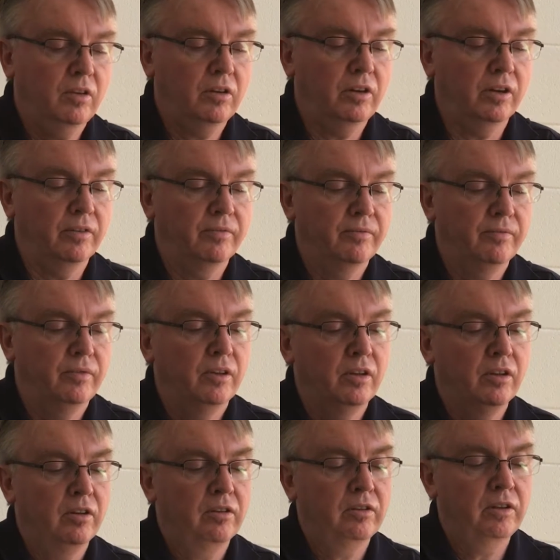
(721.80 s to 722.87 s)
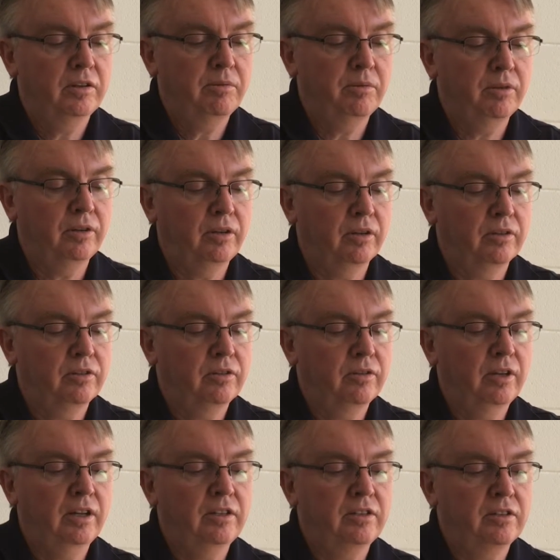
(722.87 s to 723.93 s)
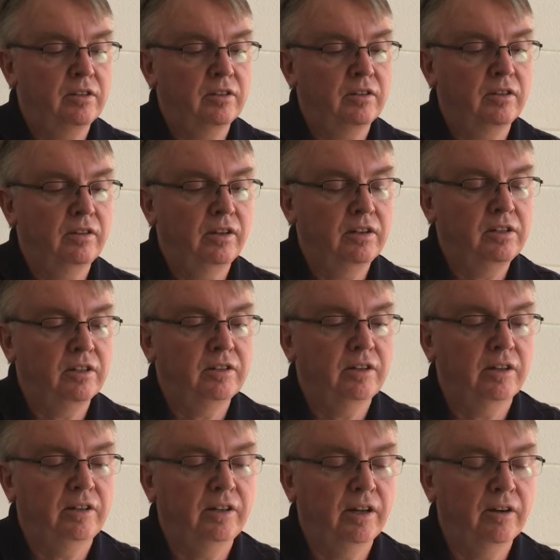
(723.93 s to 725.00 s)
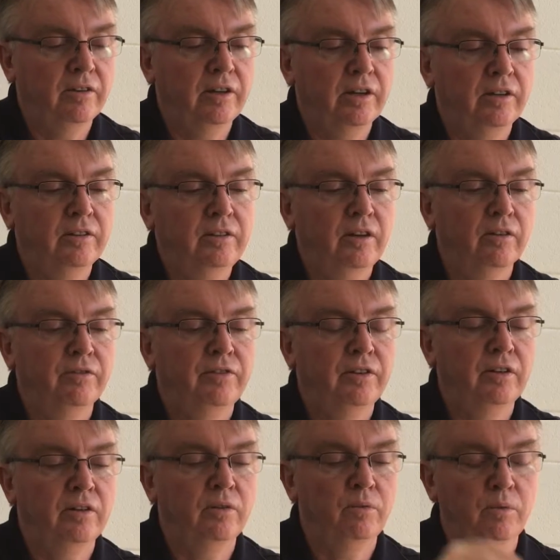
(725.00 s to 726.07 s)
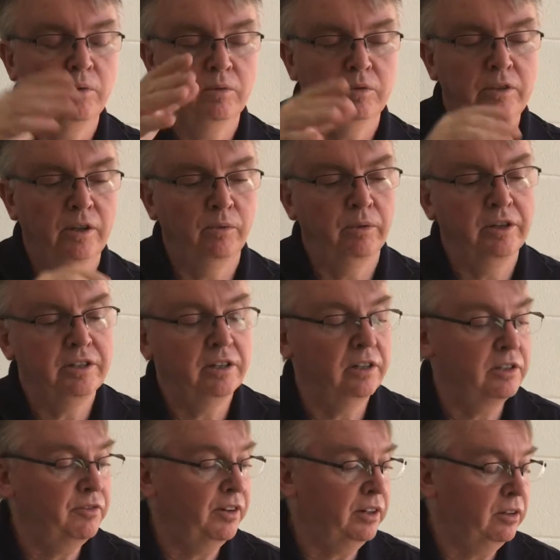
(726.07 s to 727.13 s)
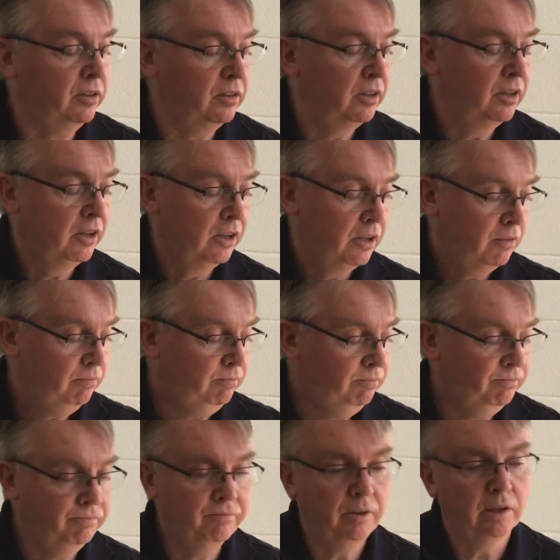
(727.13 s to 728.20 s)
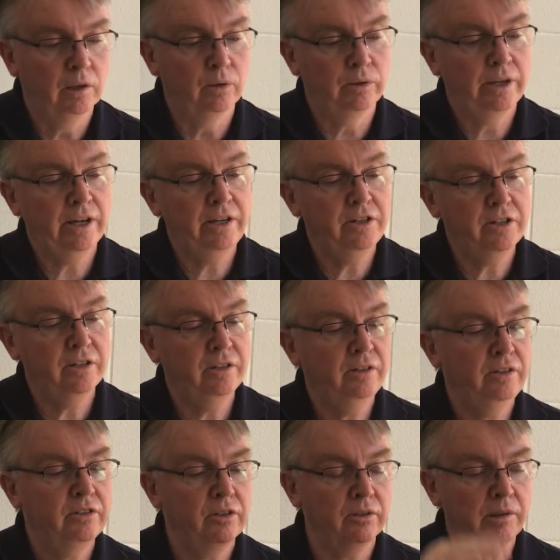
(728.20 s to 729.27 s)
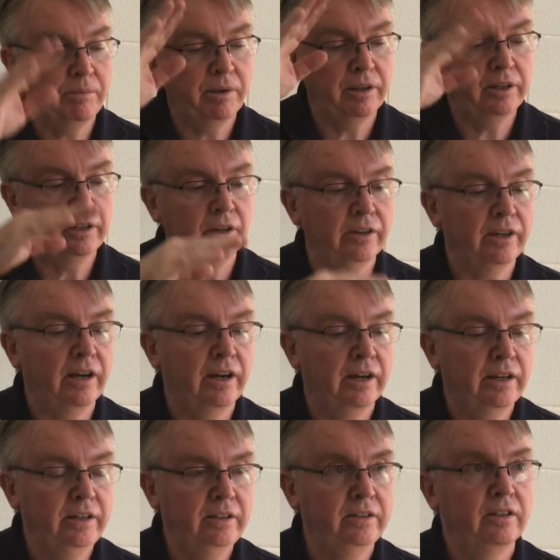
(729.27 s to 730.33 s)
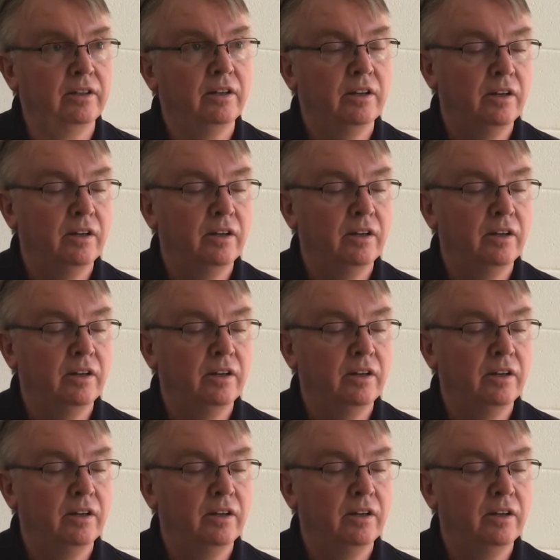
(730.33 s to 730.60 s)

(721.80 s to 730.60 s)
Okay. That's pretty good. So that's nice and tight now. Then, if when it's in its final location, so depending on the height,